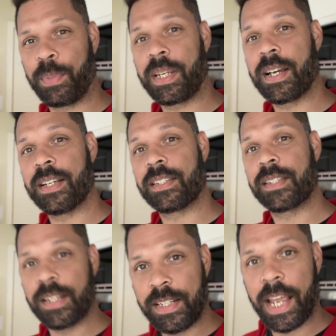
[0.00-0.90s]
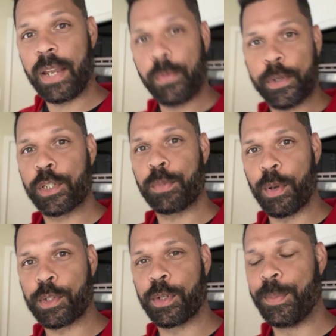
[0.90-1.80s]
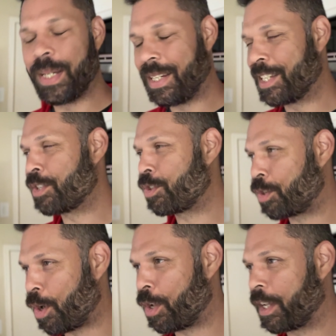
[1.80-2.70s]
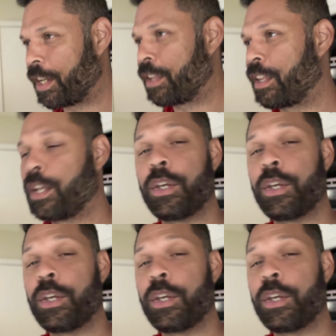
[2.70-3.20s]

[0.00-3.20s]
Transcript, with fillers: because today we were supposed to be installing the